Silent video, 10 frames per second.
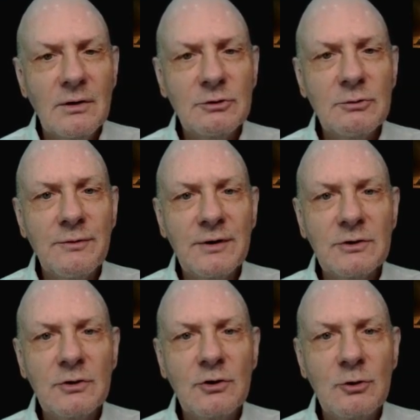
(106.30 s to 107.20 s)
This reflects
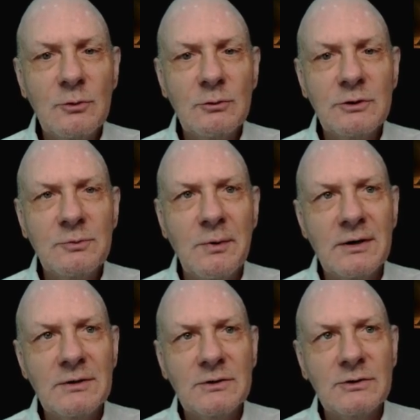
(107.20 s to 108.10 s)
the human
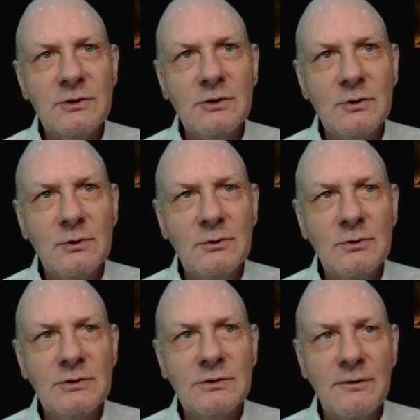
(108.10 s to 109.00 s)
responses to
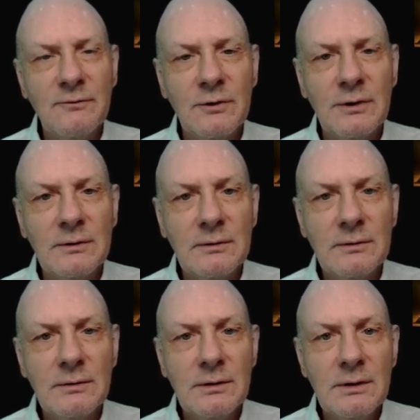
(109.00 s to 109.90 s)
suffering,
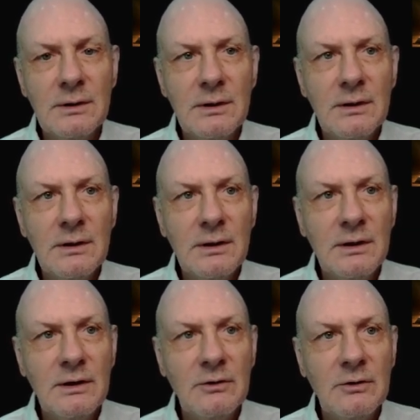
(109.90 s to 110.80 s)

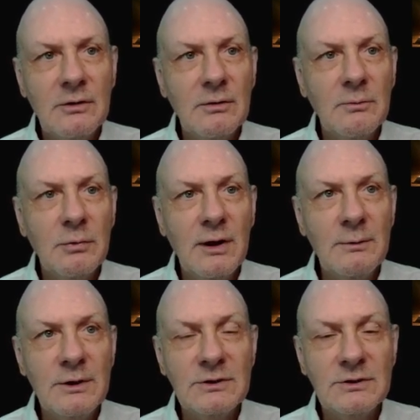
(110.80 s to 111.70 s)
either
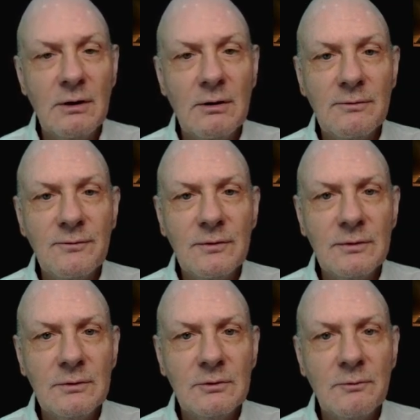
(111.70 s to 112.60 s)
blaming self
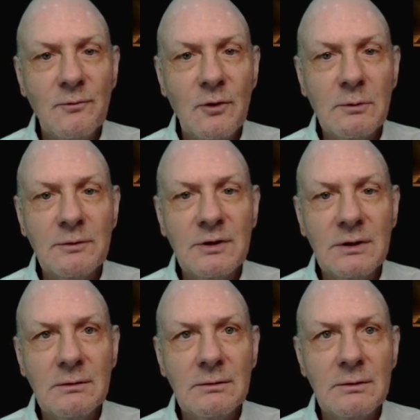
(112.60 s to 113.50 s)
in the form of
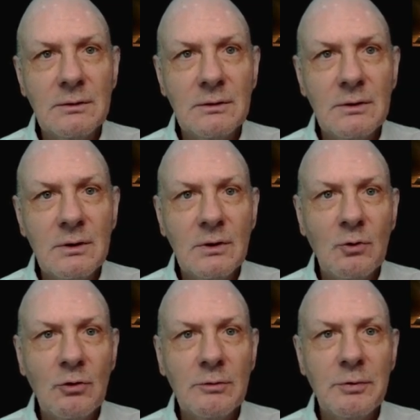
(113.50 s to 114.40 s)
guilt
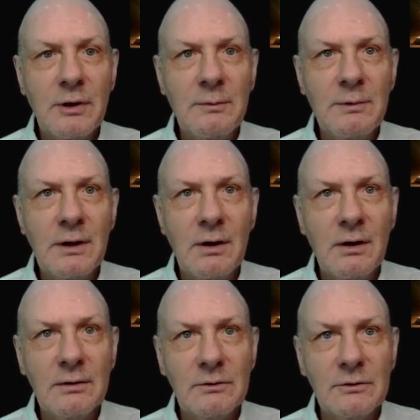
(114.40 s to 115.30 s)
or blaming
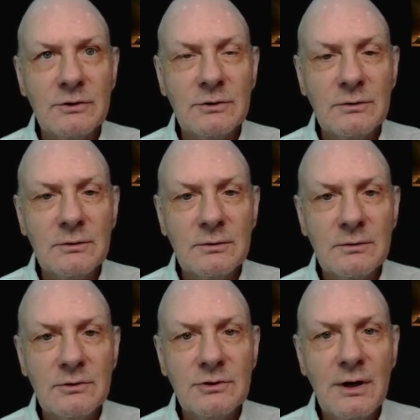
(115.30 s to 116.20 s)
others,
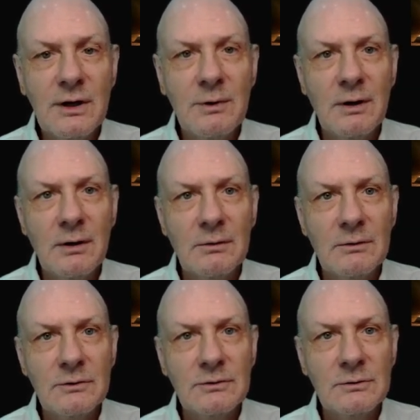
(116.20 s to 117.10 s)
shaming
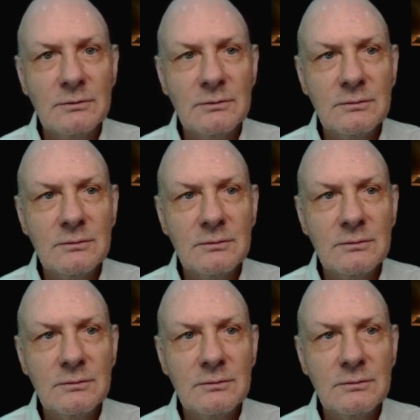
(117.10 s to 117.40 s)
others.